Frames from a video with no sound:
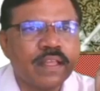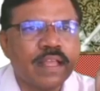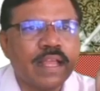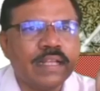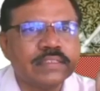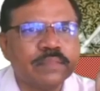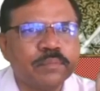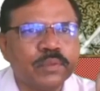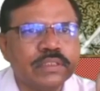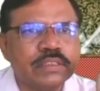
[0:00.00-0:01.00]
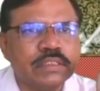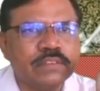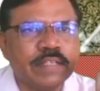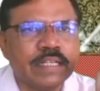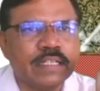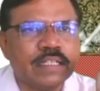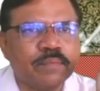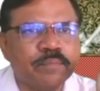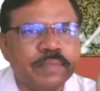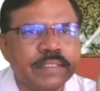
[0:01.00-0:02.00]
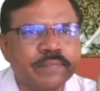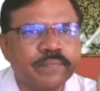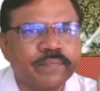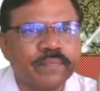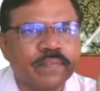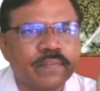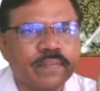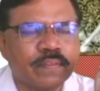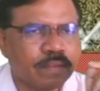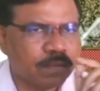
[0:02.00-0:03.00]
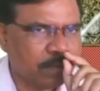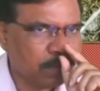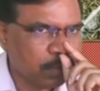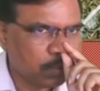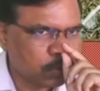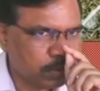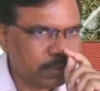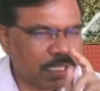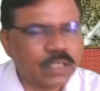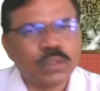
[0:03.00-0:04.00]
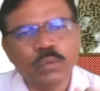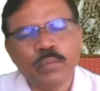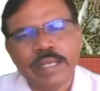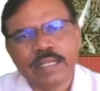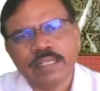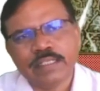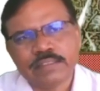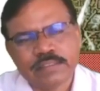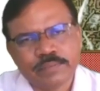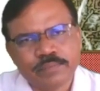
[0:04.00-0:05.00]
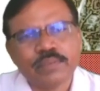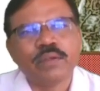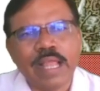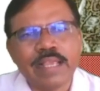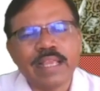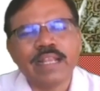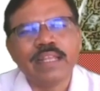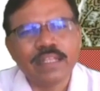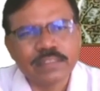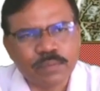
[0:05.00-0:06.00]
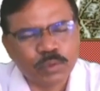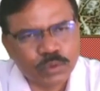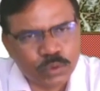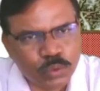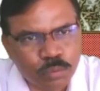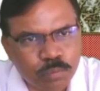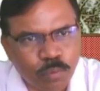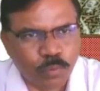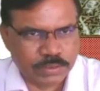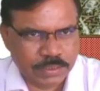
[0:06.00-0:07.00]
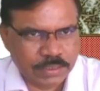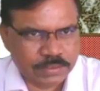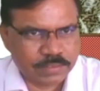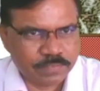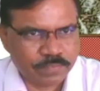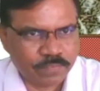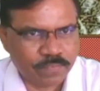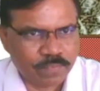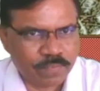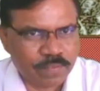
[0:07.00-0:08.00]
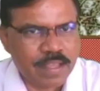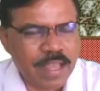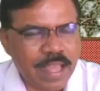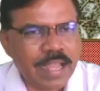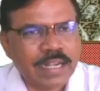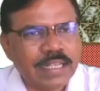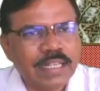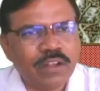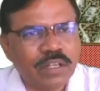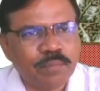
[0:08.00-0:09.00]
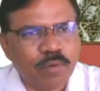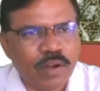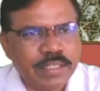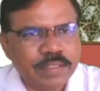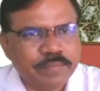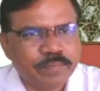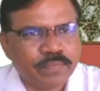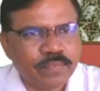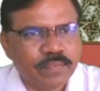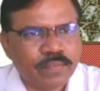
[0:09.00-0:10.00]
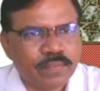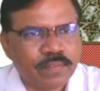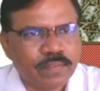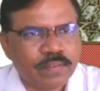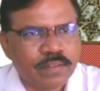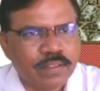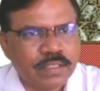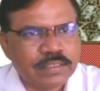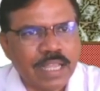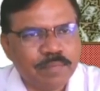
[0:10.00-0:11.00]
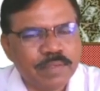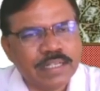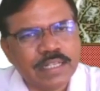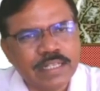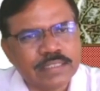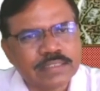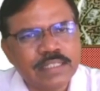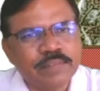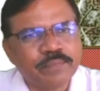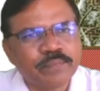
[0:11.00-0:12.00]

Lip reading: and suppose this is vector B. So these are two vectors. I can take suppose two forces acting on a body simultaneously.